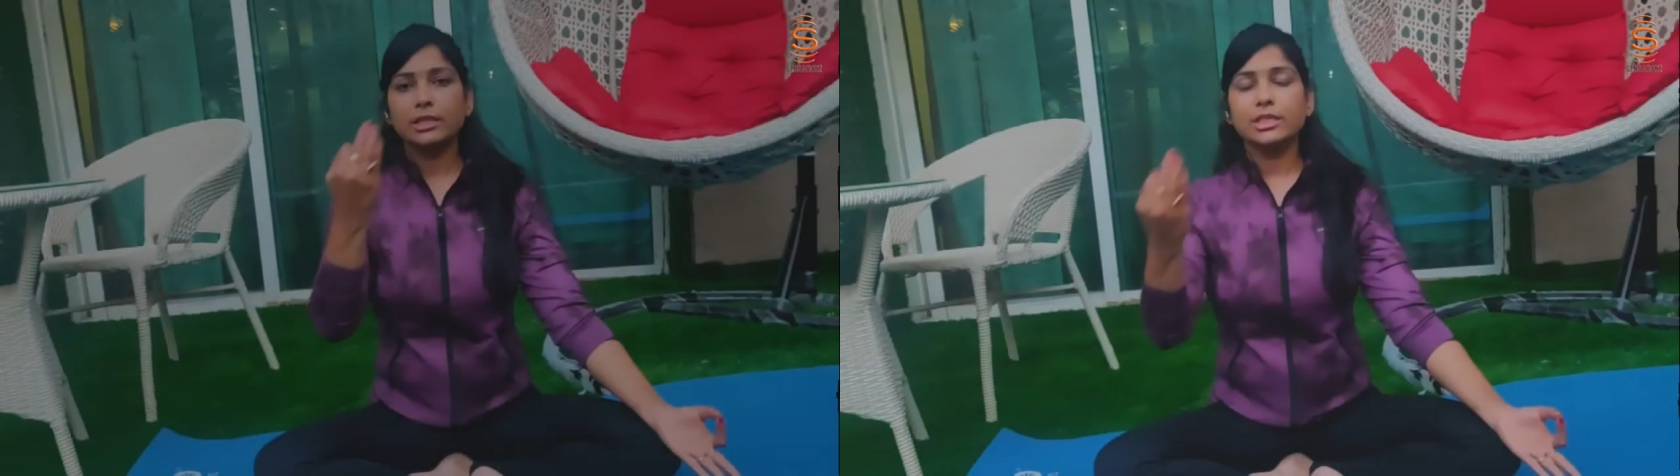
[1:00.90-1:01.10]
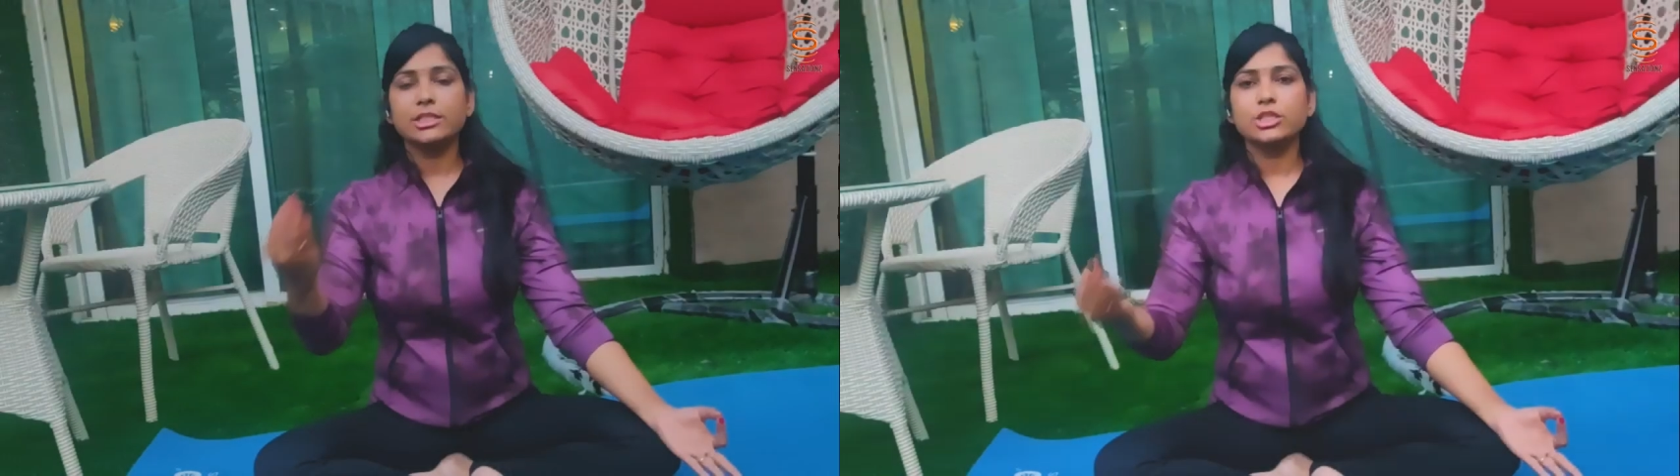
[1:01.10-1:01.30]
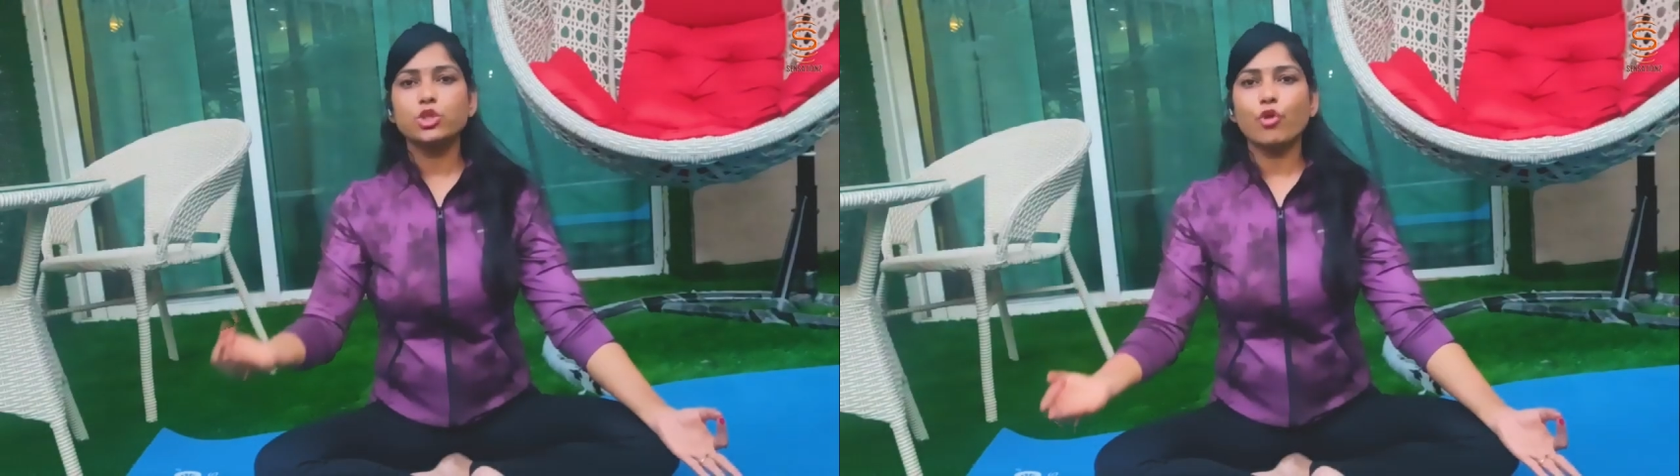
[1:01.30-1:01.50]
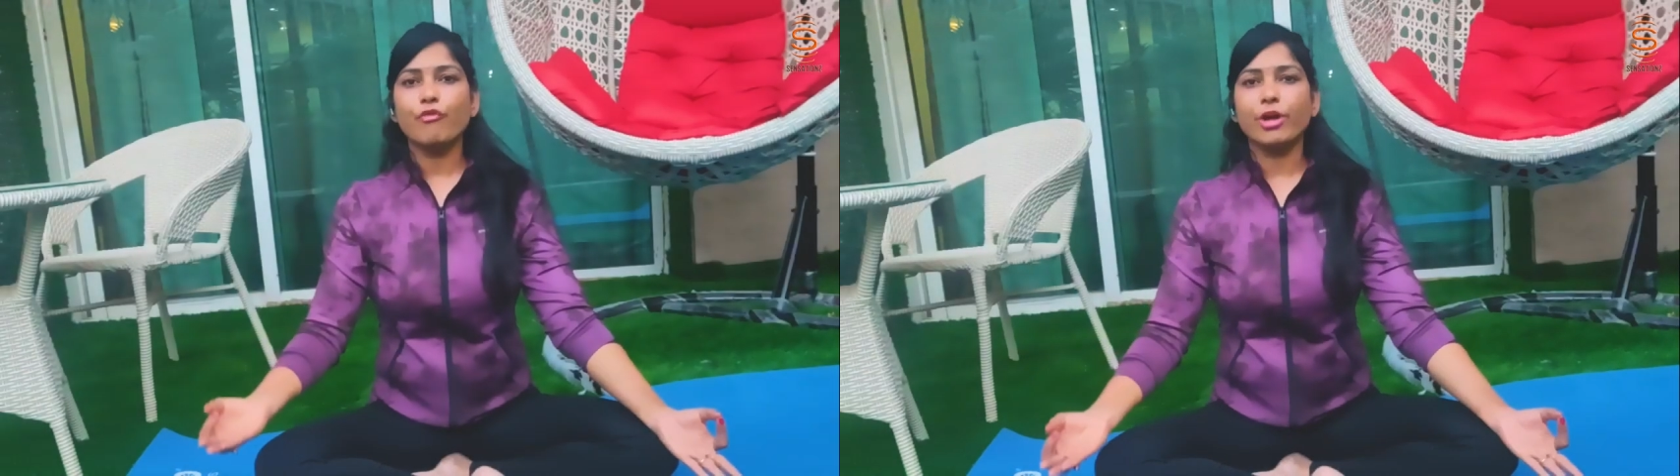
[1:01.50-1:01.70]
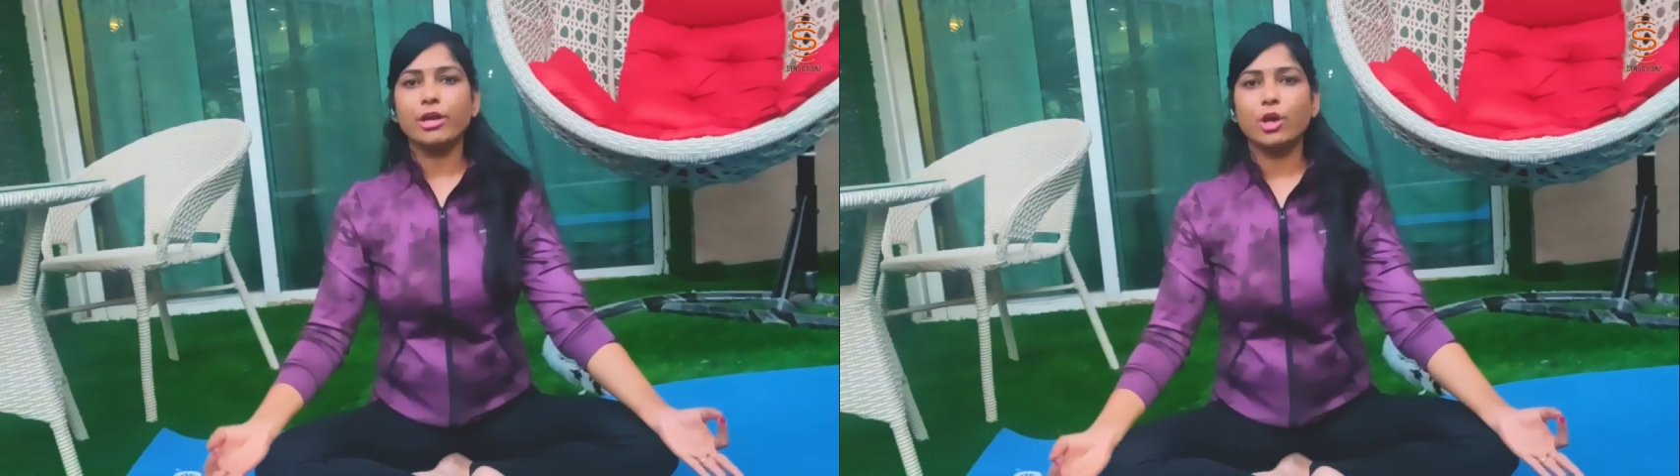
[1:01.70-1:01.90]
This is your
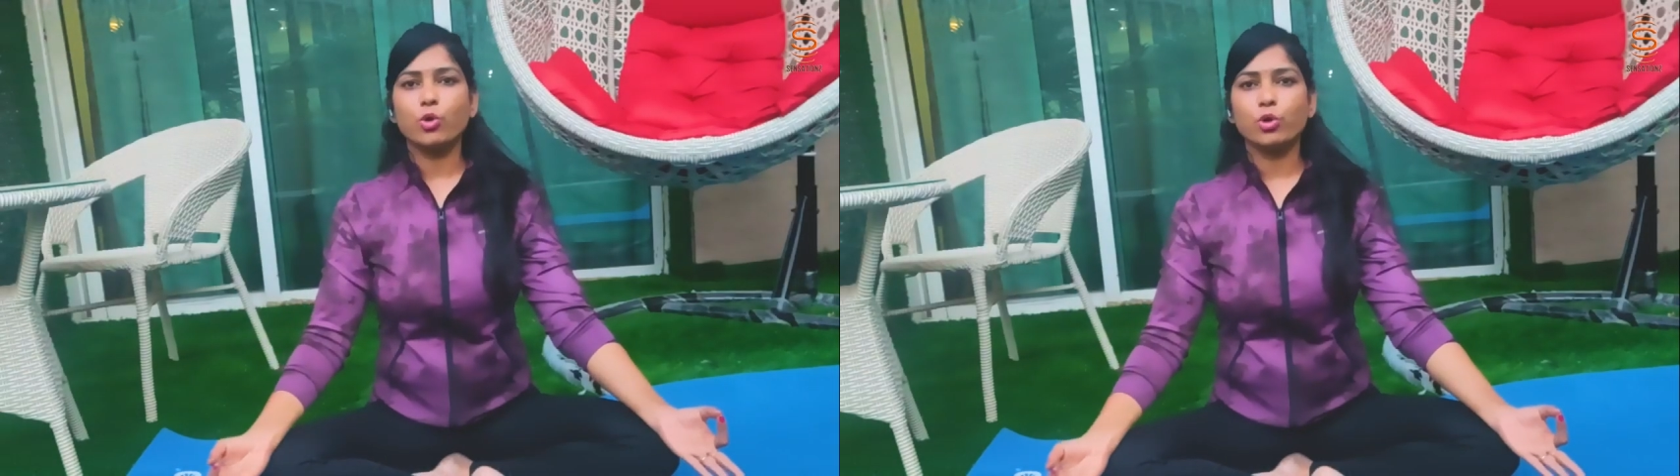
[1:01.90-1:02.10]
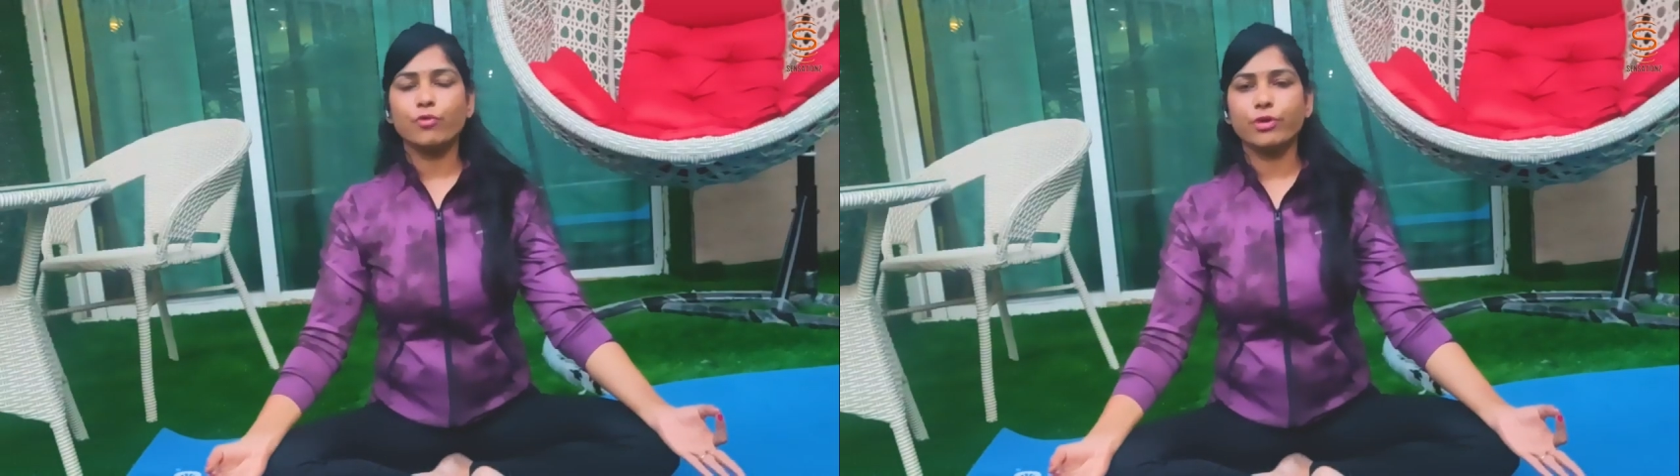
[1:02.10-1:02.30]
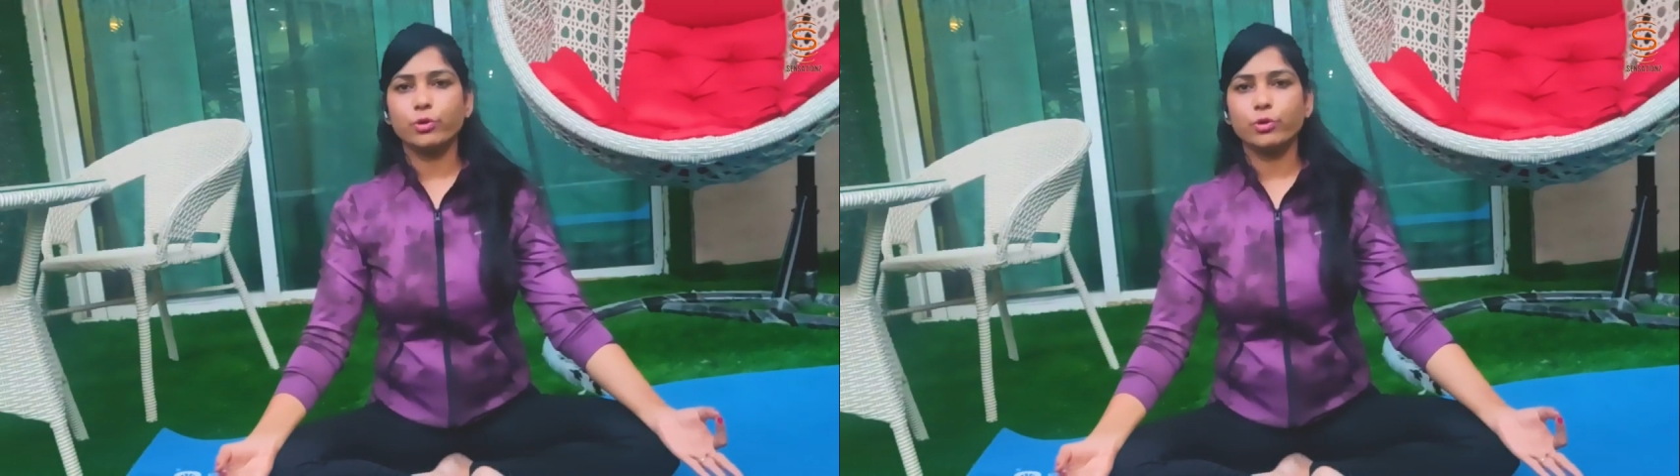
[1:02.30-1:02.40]
one round of